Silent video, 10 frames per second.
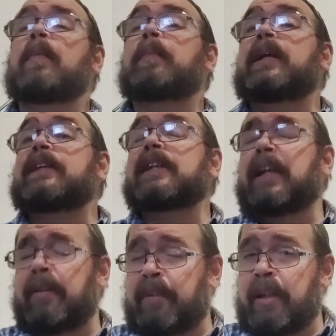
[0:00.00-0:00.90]
but it's a
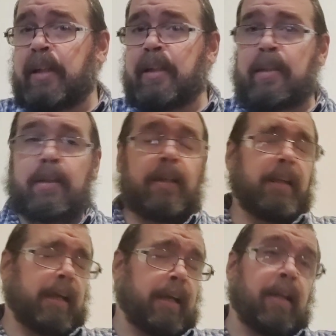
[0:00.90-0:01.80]
heavy gun.
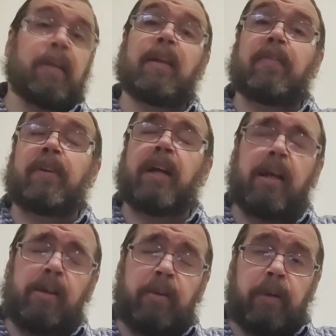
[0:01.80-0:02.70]
An
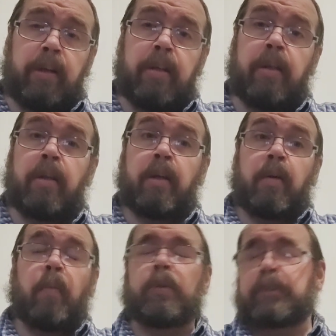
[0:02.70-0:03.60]
1100
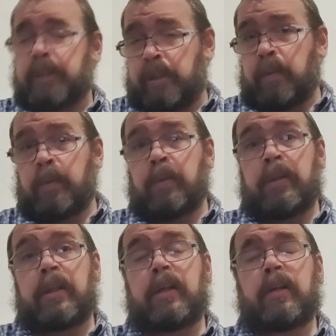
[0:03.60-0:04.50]
will
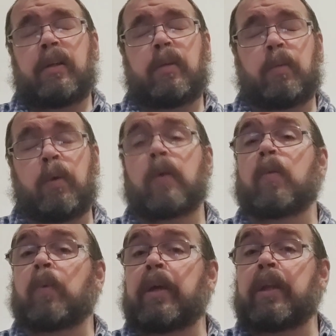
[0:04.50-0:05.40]
generally work
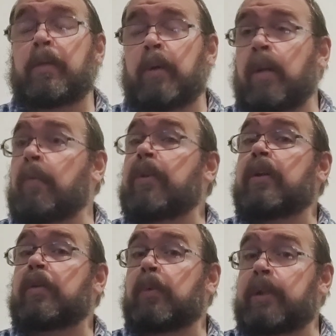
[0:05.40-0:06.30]
really well with
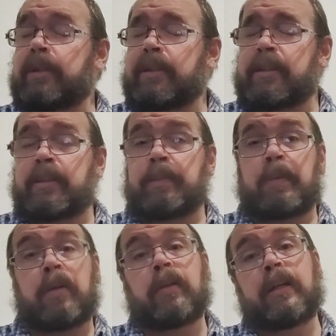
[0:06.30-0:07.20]
a 26-inch
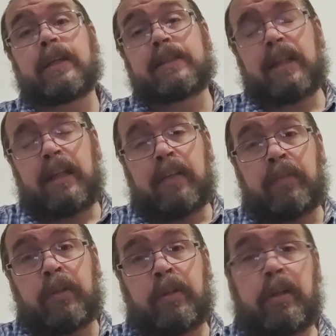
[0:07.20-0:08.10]
barrel. It's a
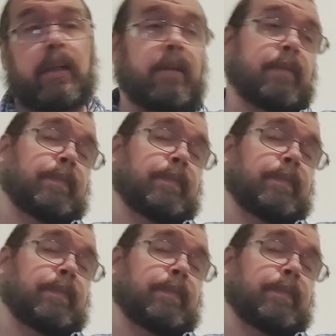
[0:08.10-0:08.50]
heavier gun.